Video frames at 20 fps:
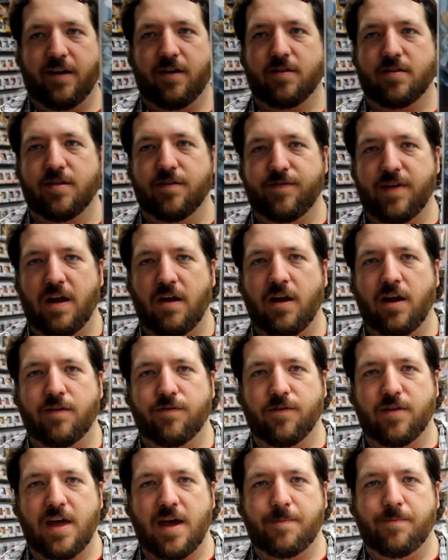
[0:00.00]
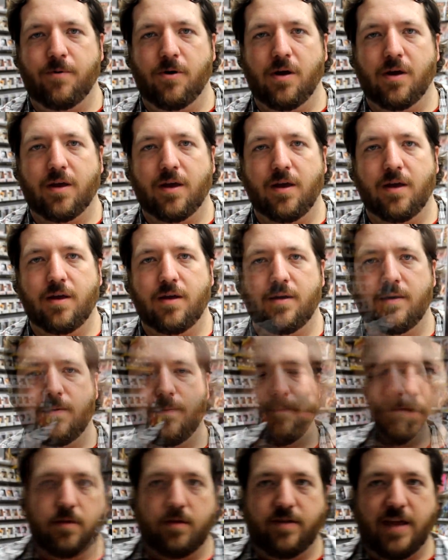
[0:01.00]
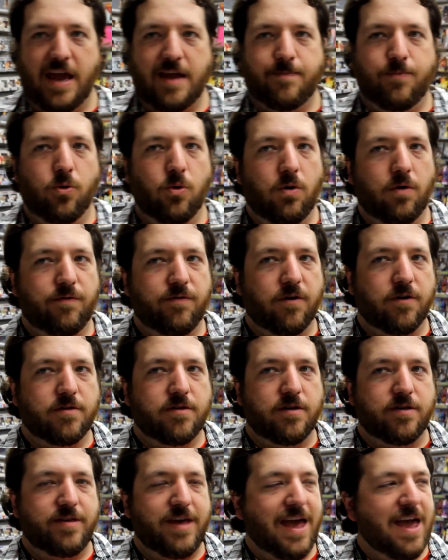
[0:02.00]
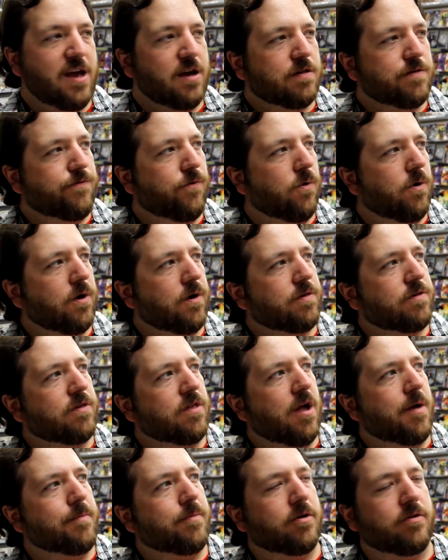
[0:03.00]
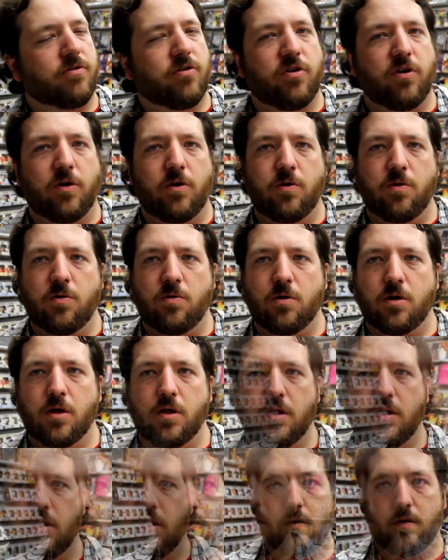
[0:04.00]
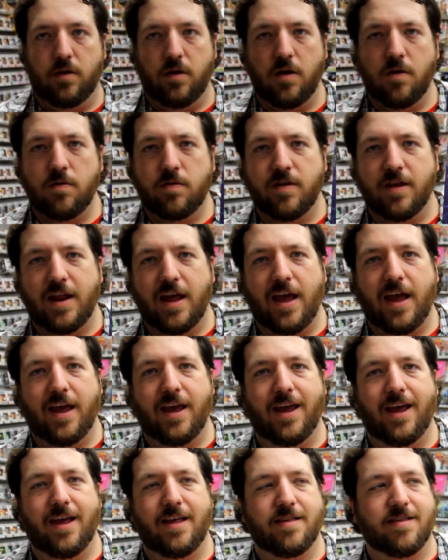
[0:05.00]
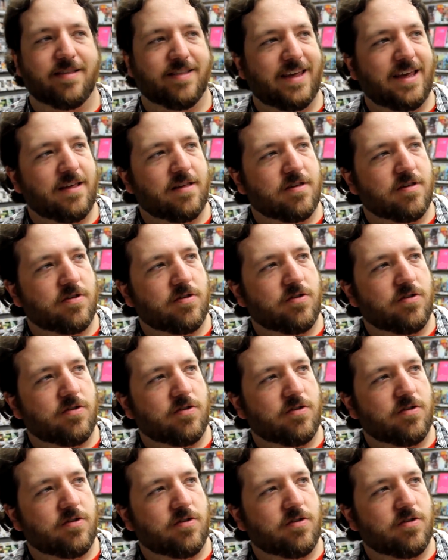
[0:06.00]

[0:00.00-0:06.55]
Here's the variant for that book. Deadpool vs. X-Force, number 2. New today is the